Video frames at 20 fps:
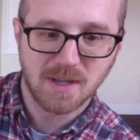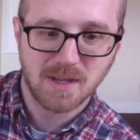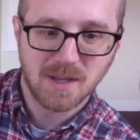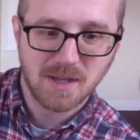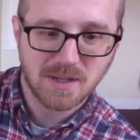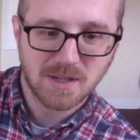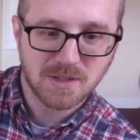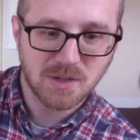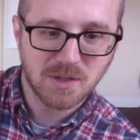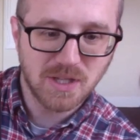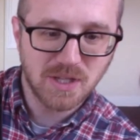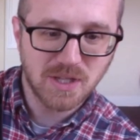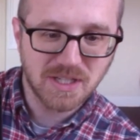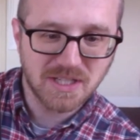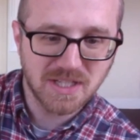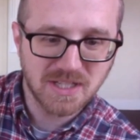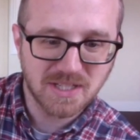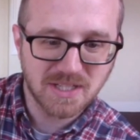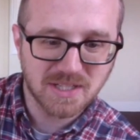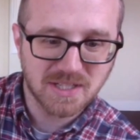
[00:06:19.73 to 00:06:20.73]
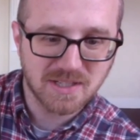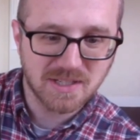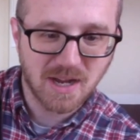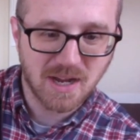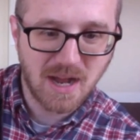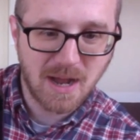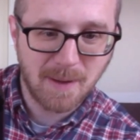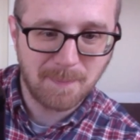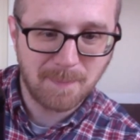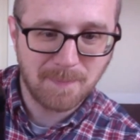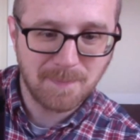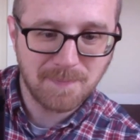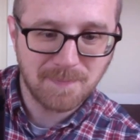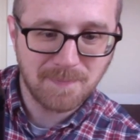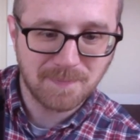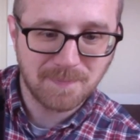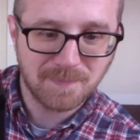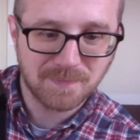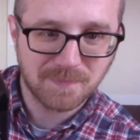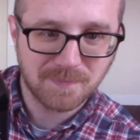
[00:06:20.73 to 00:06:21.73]
So this is um,
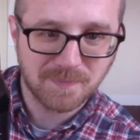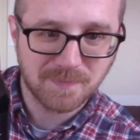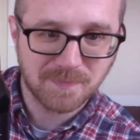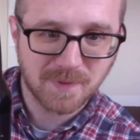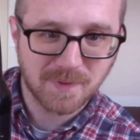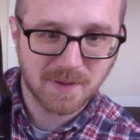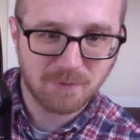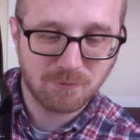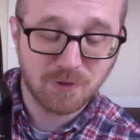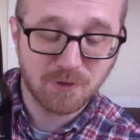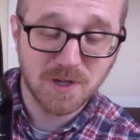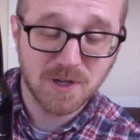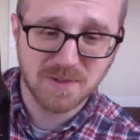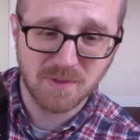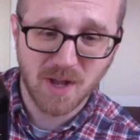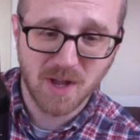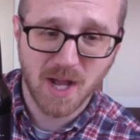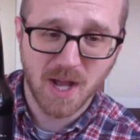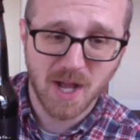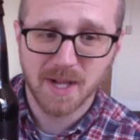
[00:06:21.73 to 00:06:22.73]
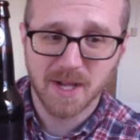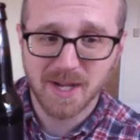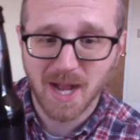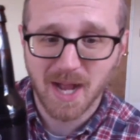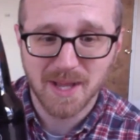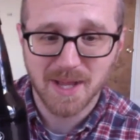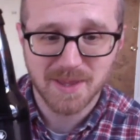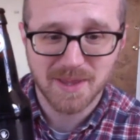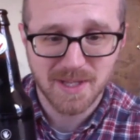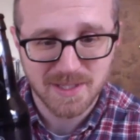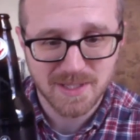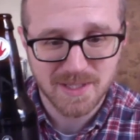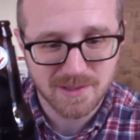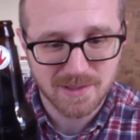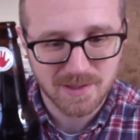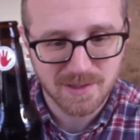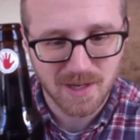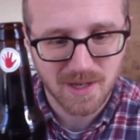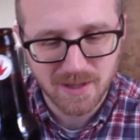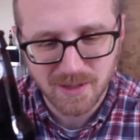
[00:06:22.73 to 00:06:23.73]
first of all, I got this.
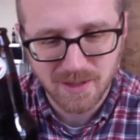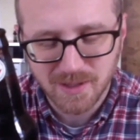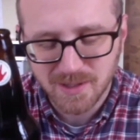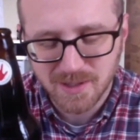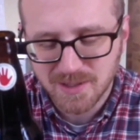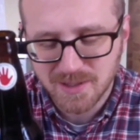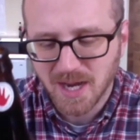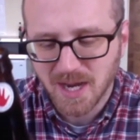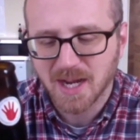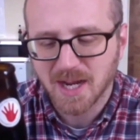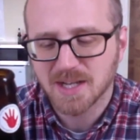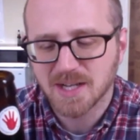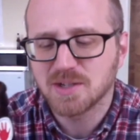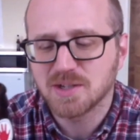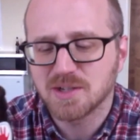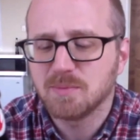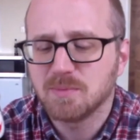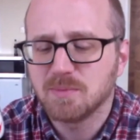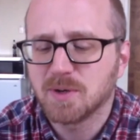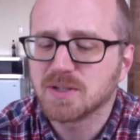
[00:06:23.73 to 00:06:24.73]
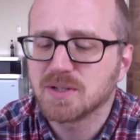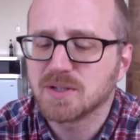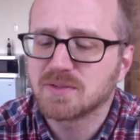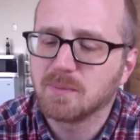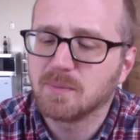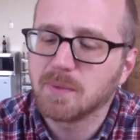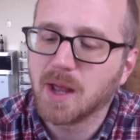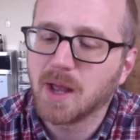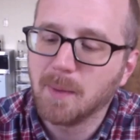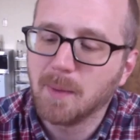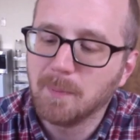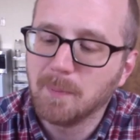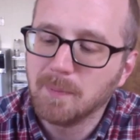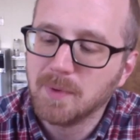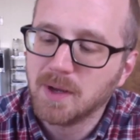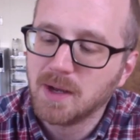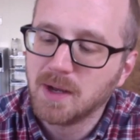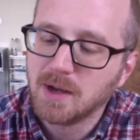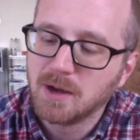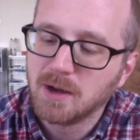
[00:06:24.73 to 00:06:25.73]
I think was, I got two beers from them
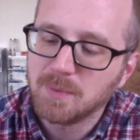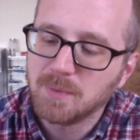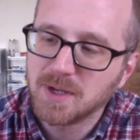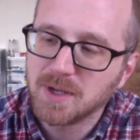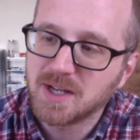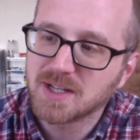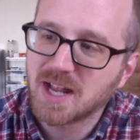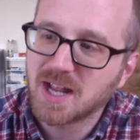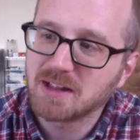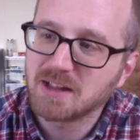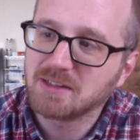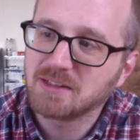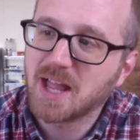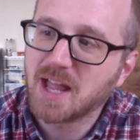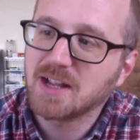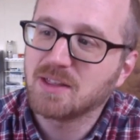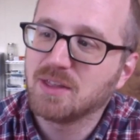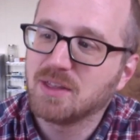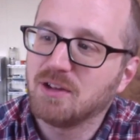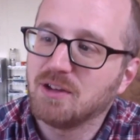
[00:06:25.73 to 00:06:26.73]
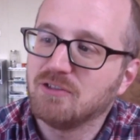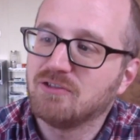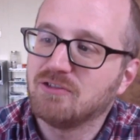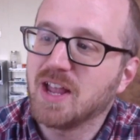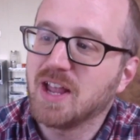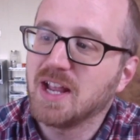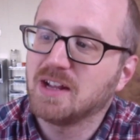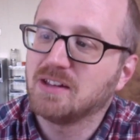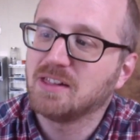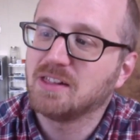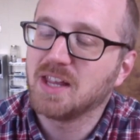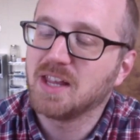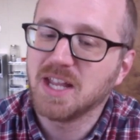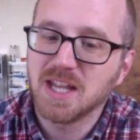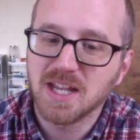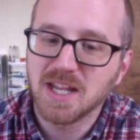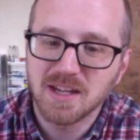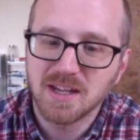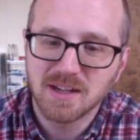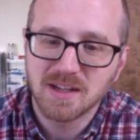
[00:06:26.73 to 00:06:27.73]
because I like the
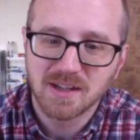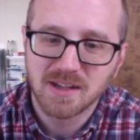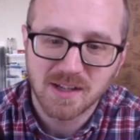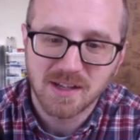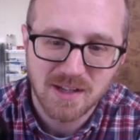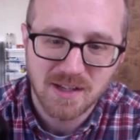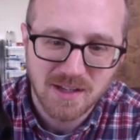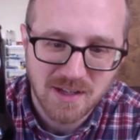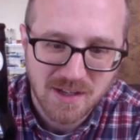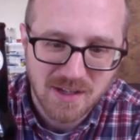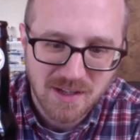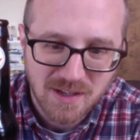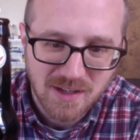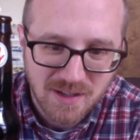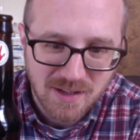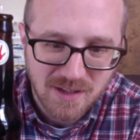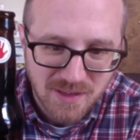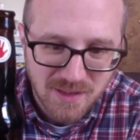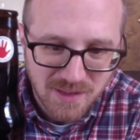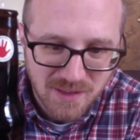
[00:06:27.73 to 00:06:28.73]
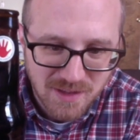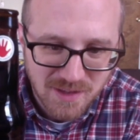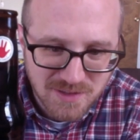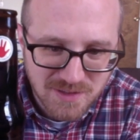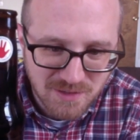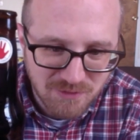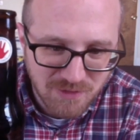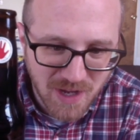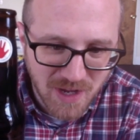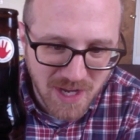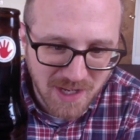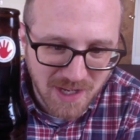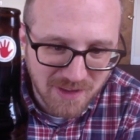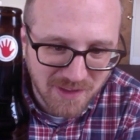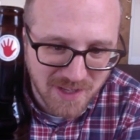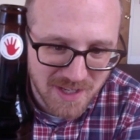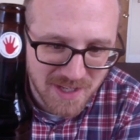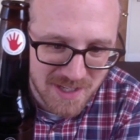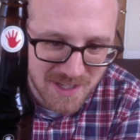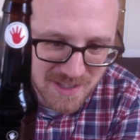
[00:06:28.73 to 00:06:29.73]
vaguely there's a
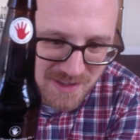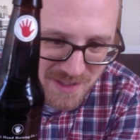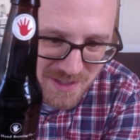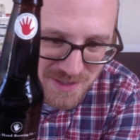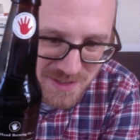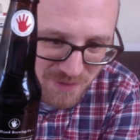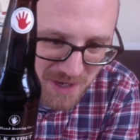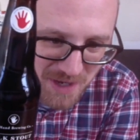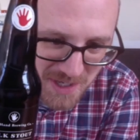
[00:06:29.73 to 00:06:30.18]
vaguely there's vague